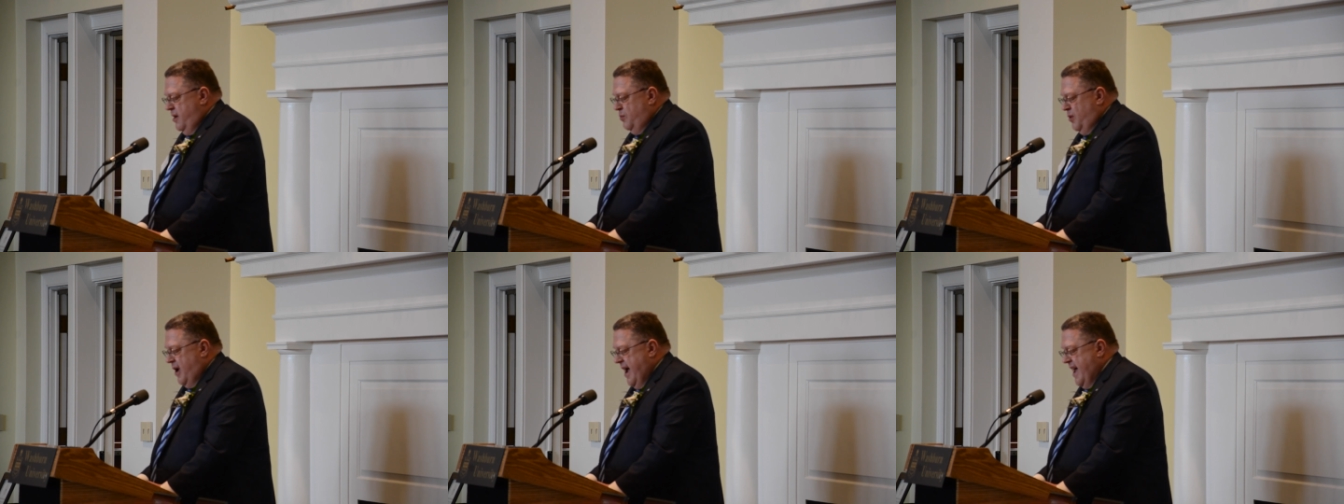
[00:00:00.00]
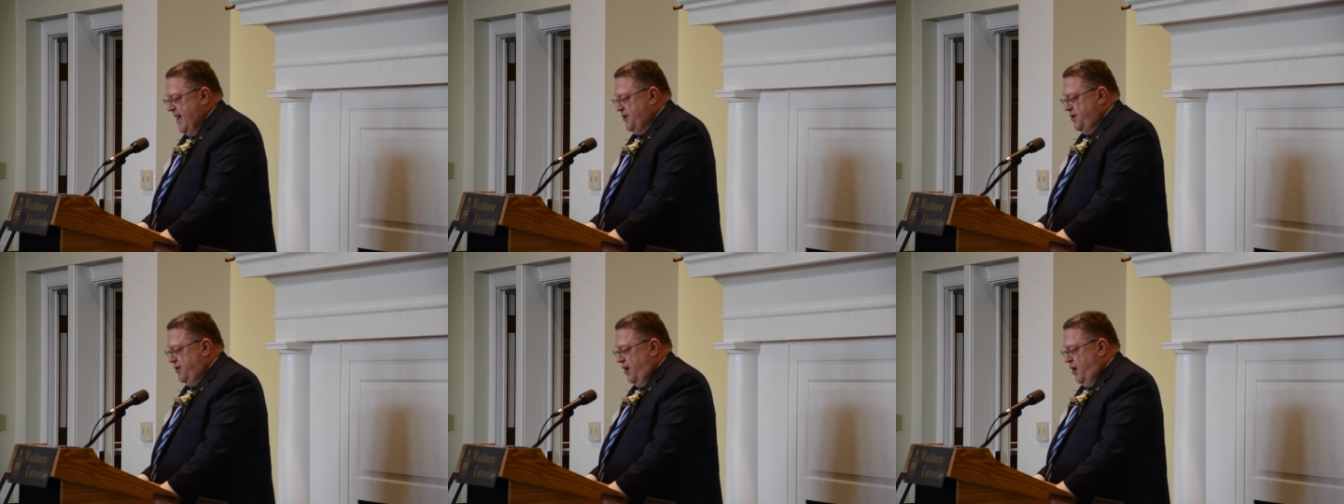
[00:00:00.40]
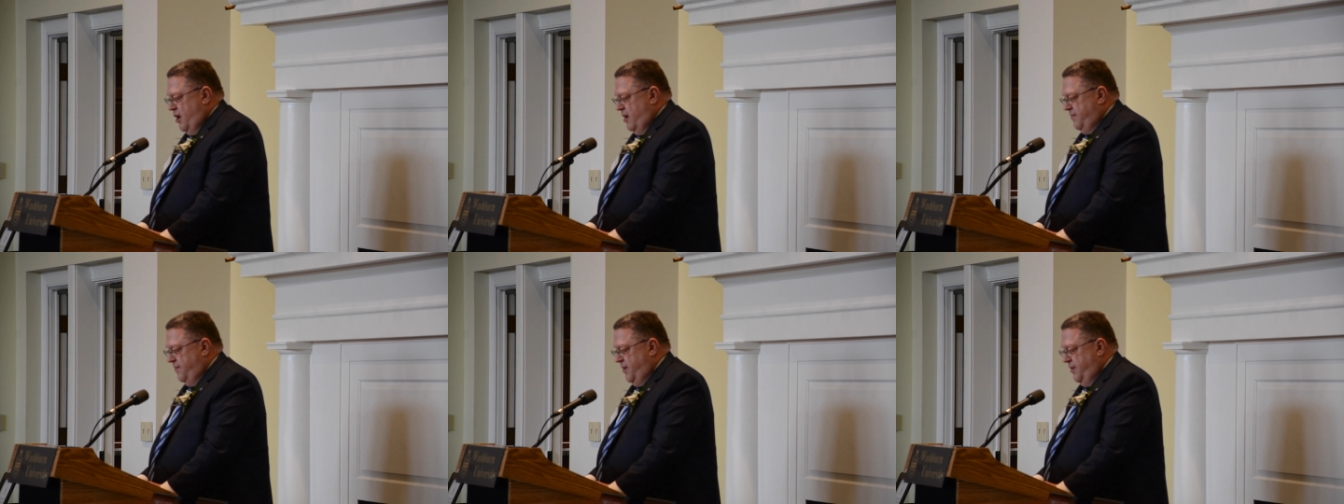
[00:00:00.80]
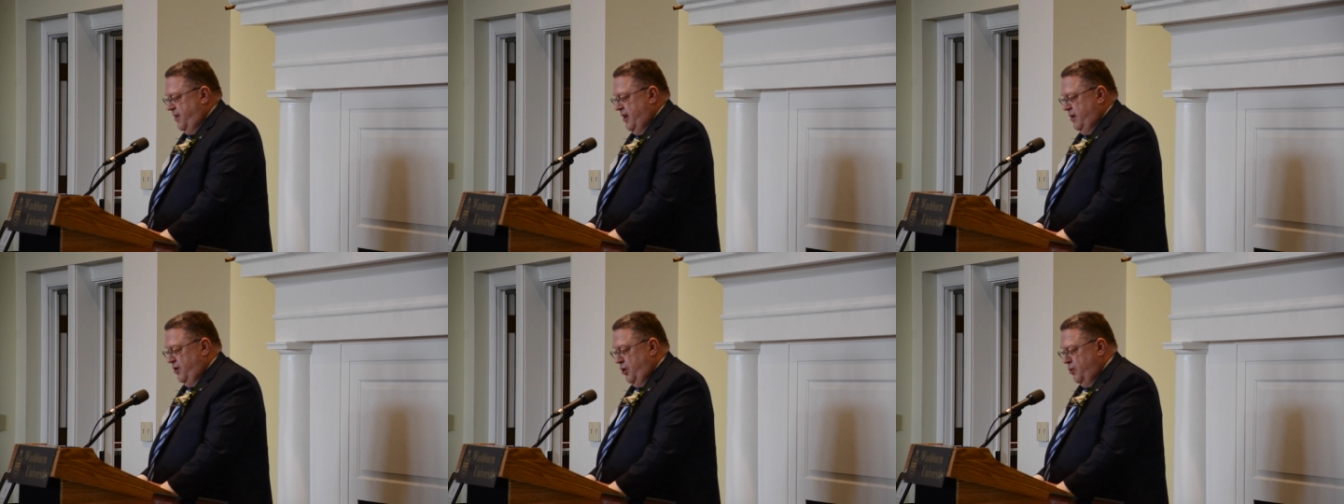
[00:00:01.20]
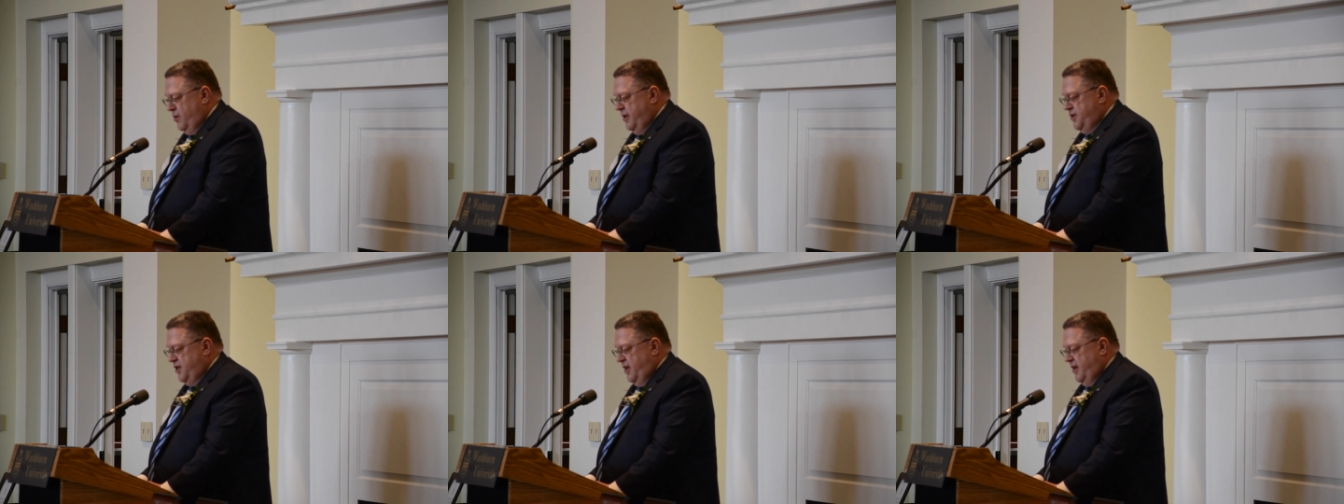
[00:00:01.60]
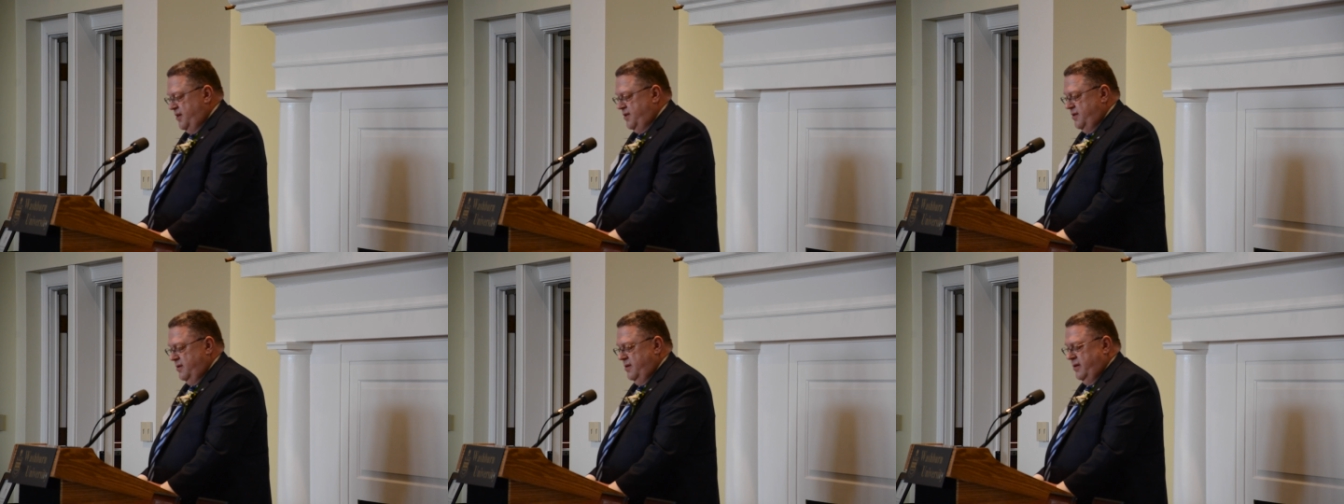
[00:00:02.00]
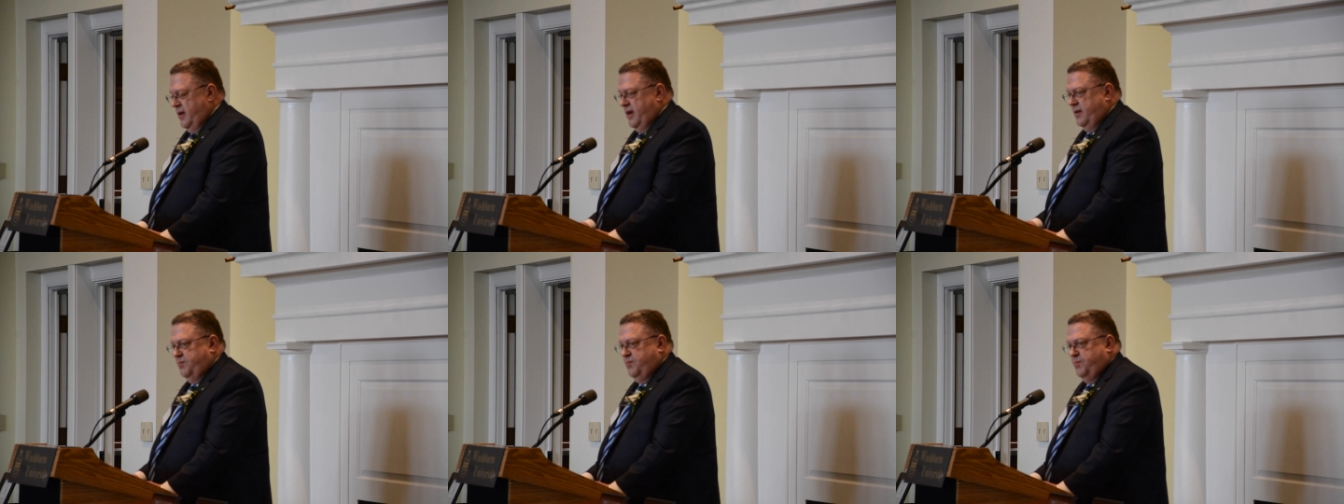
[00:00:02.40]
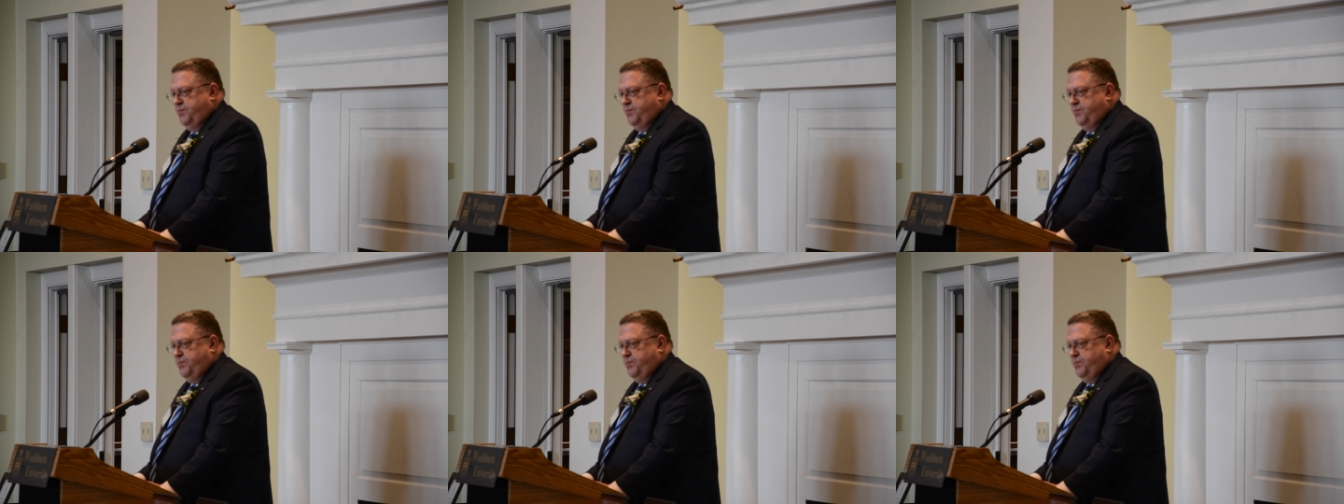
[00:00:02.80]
were asked to offer the eulogies at